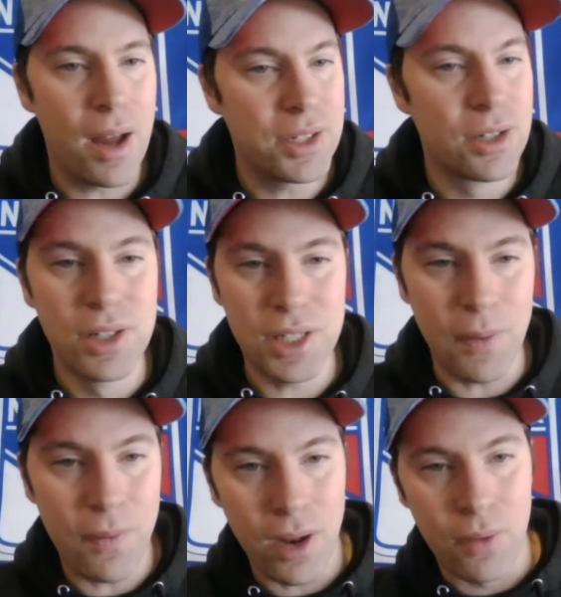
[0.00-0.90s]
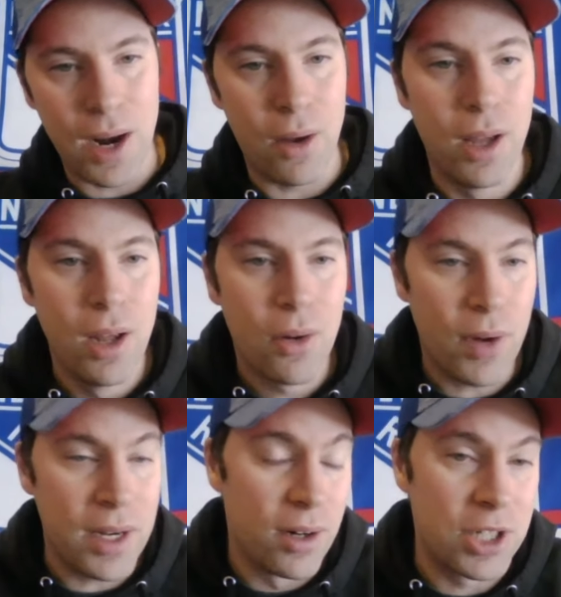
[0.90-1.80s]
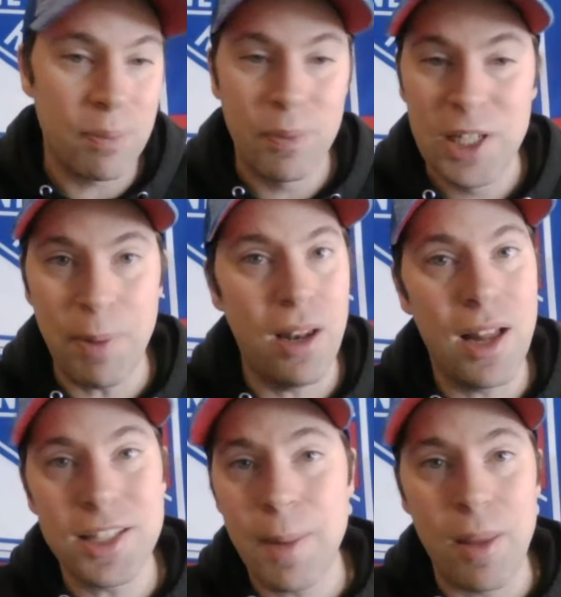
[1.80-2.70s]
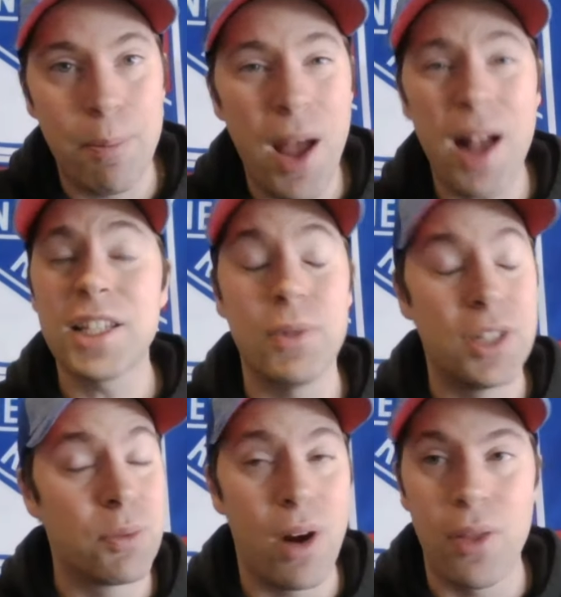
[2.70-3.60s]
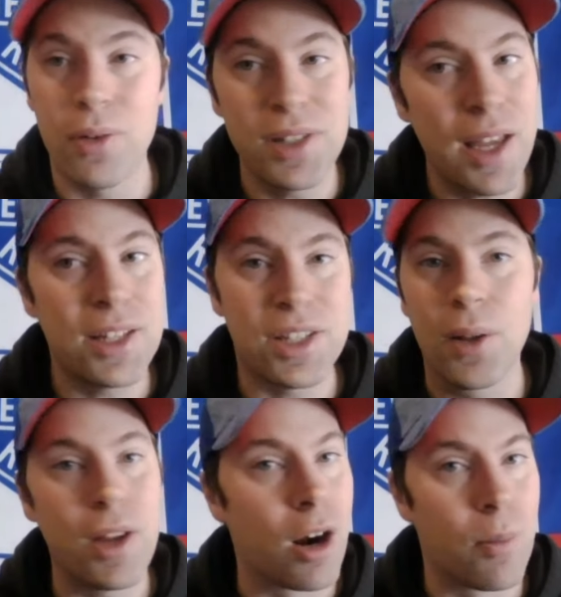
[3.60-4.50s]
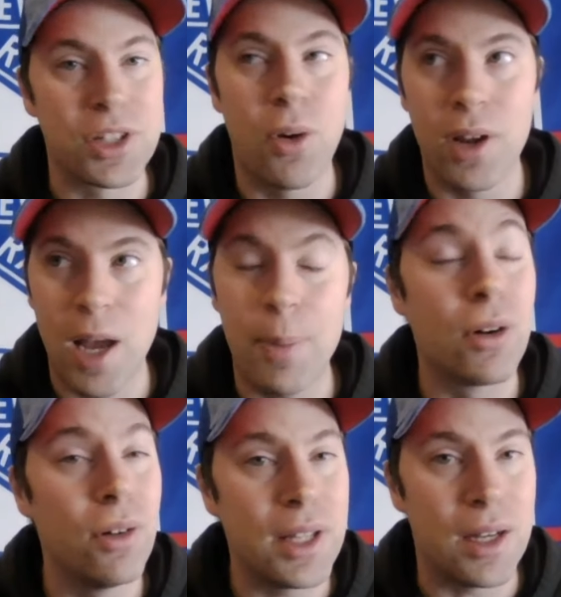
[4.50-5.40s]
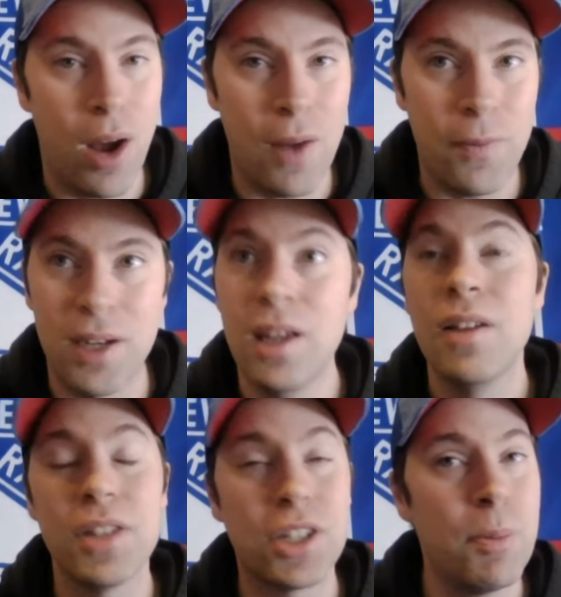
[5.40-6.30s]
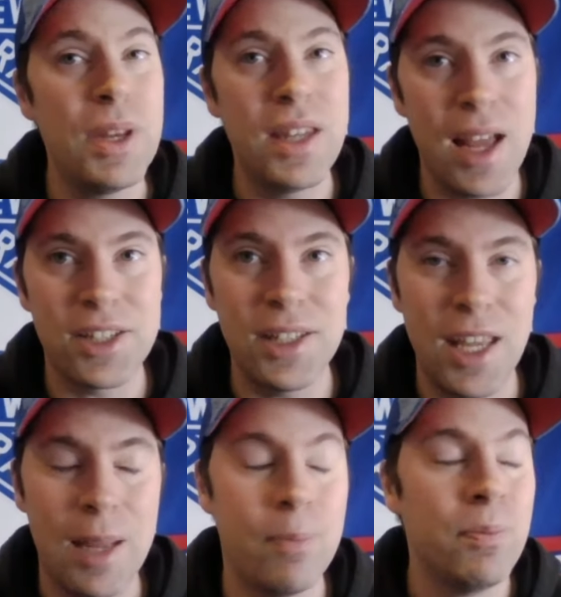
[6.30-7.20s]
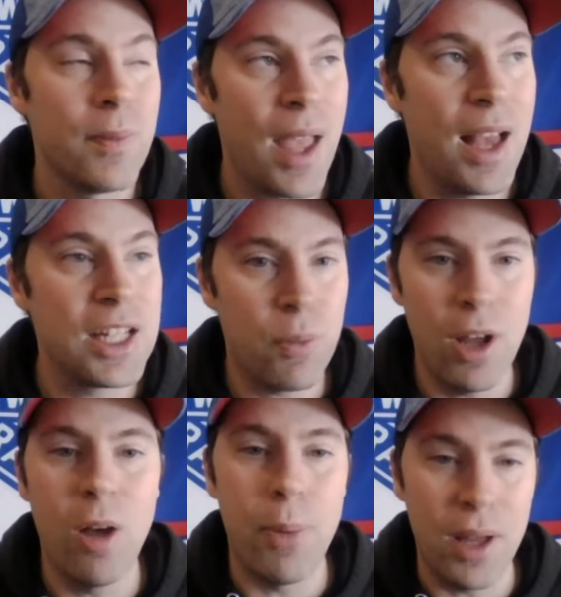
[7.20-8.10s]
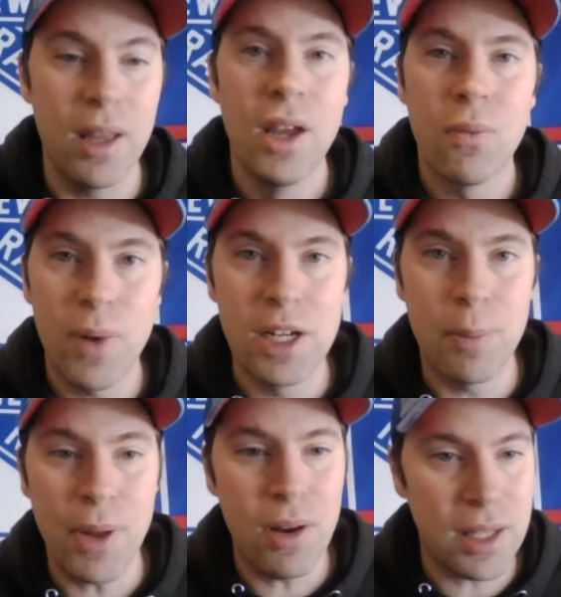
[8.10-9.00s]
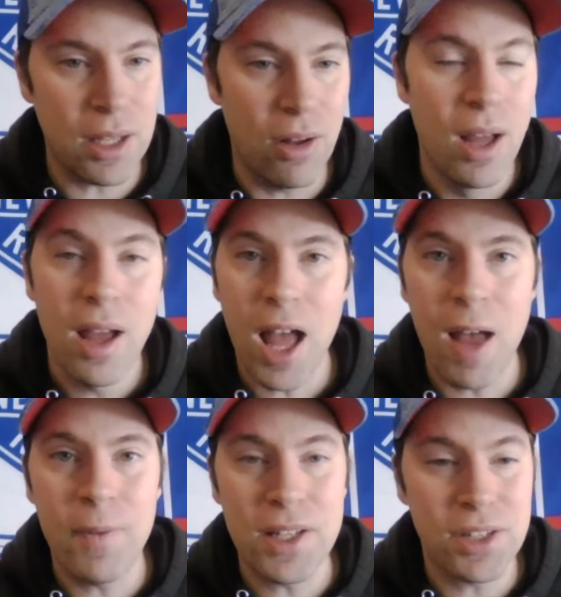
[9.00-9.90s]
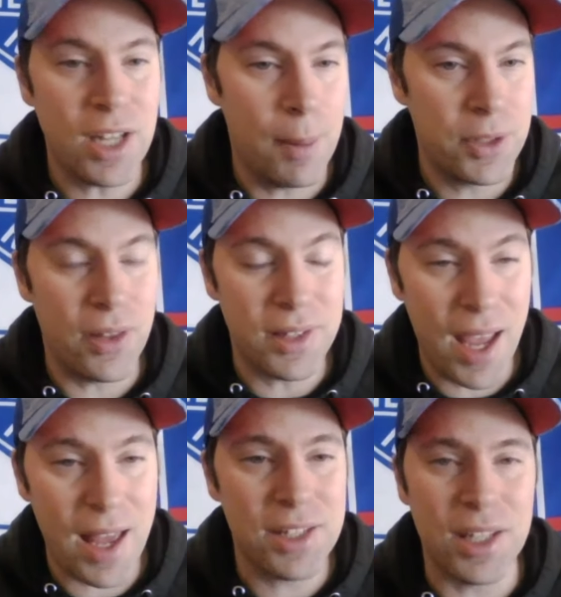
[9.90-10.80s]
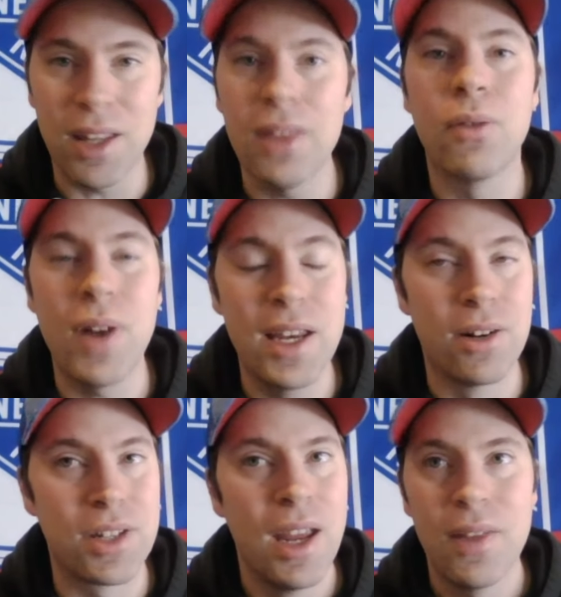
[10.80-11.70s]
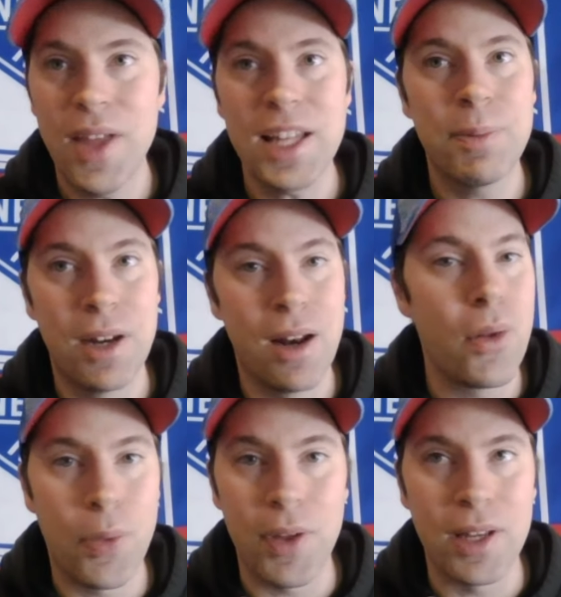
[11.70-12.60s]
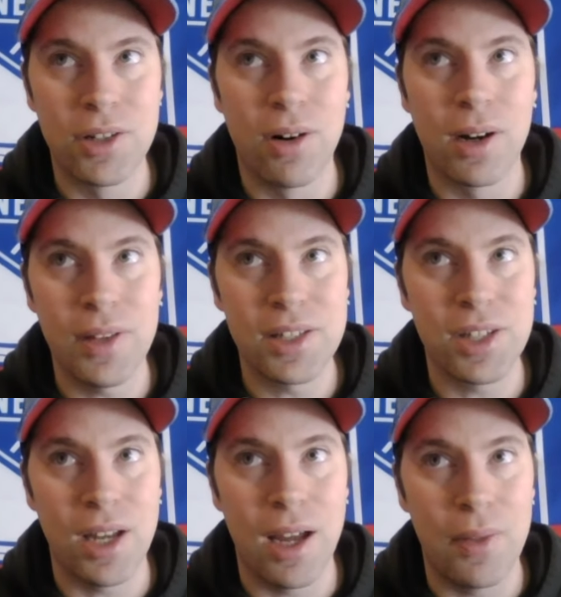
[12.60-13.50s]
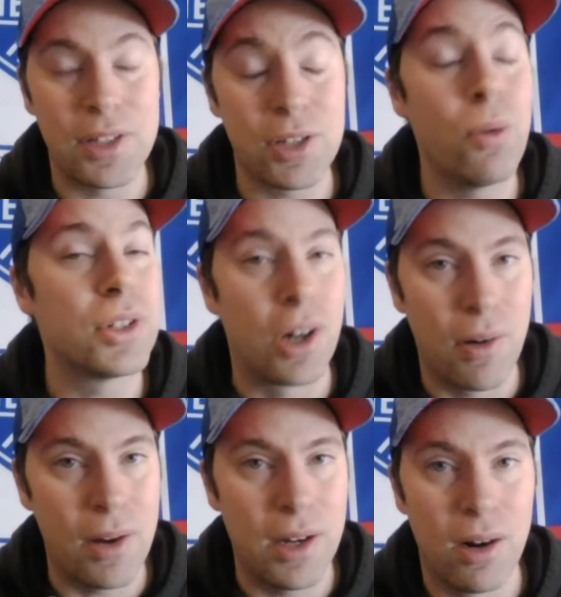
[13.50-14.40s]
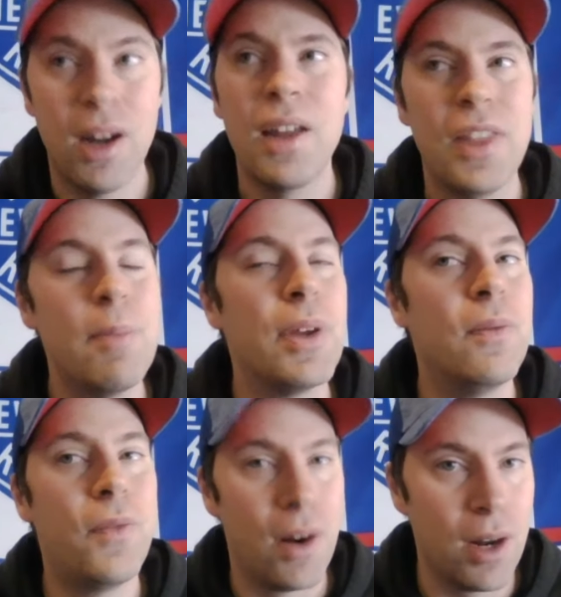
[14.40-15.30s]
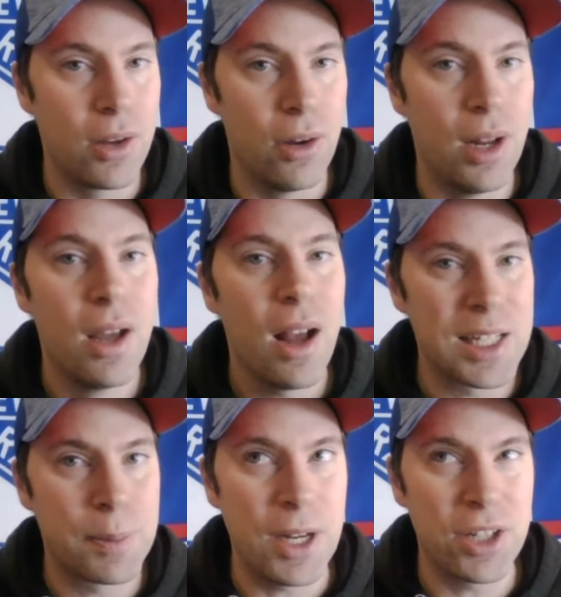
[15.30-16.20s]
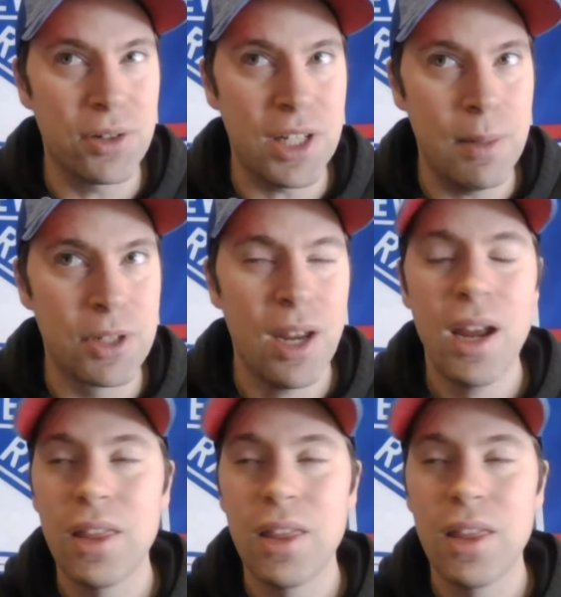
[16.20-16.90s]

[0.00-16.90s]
Just good stuff all around. Rangers spent a lot of time in the box. It was just one of those nights. You know, the arm was going up early and often. It's a chippy, nasty game as well. But Ranger penalty kill, obviously up to the task. And the Rangers, that's been another thing during this this whole turnaround here. They've been very good on special teams.